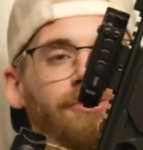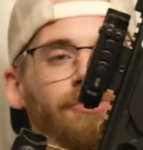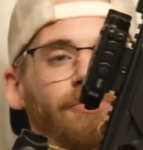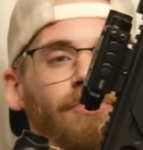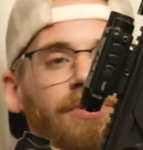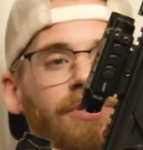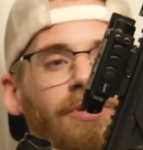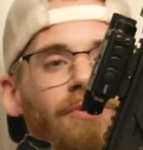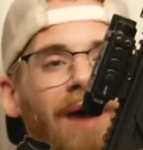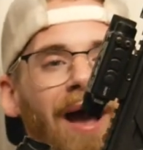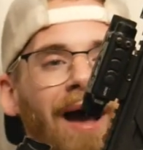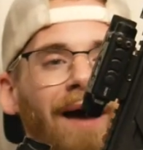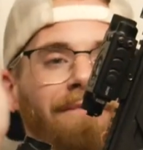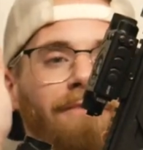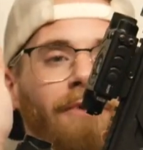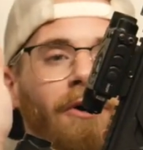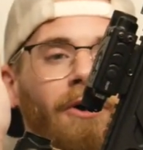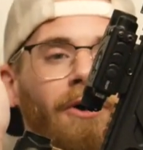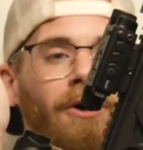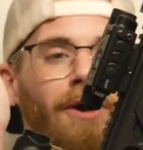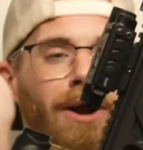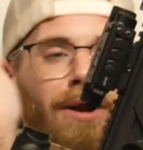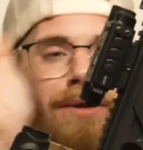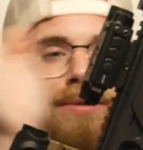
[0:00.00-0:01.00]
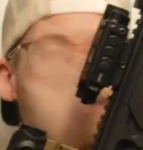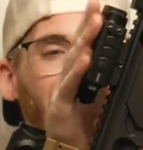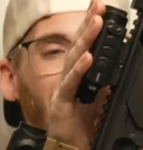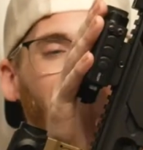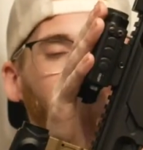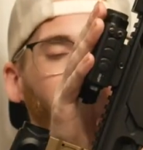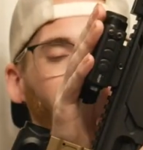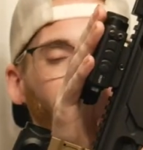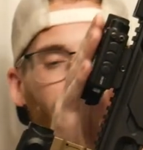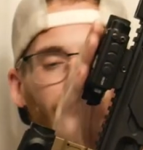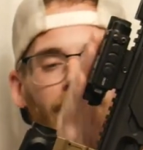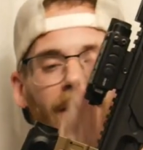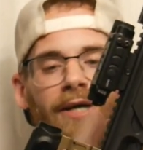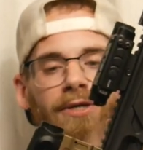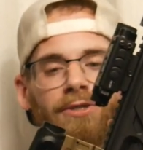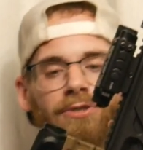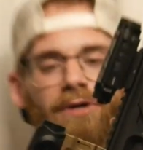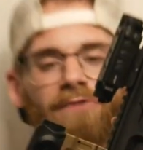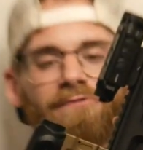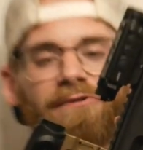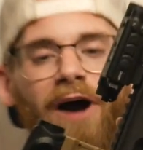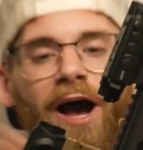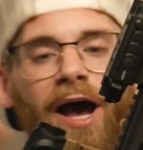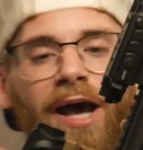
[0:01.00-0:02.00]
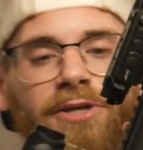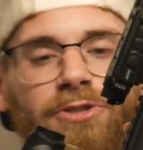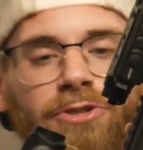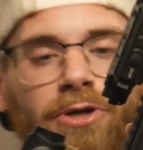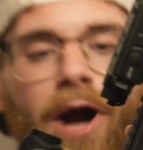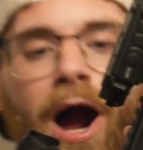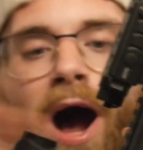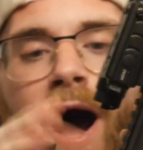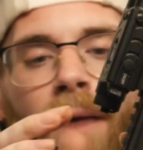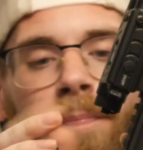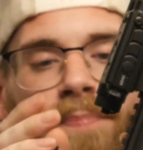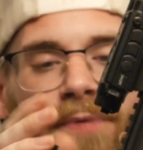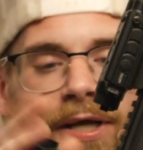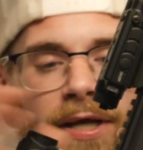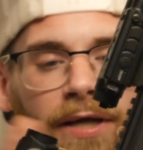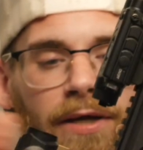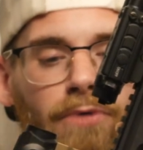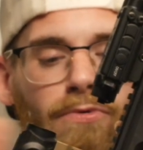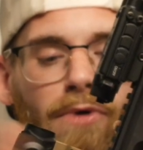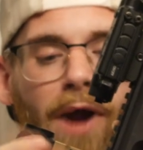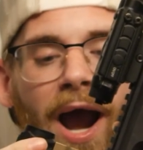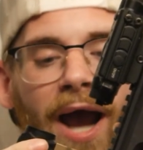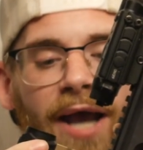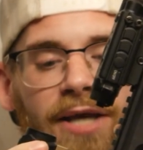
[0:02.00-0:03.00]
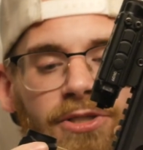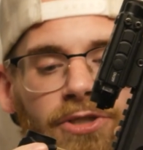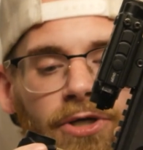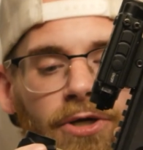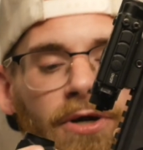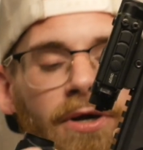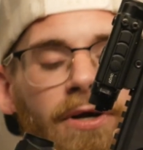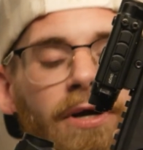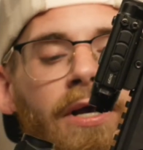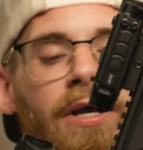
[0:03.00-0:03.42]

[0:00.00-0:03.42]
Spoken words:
So we do have our LAM, our laser device, our optic riser,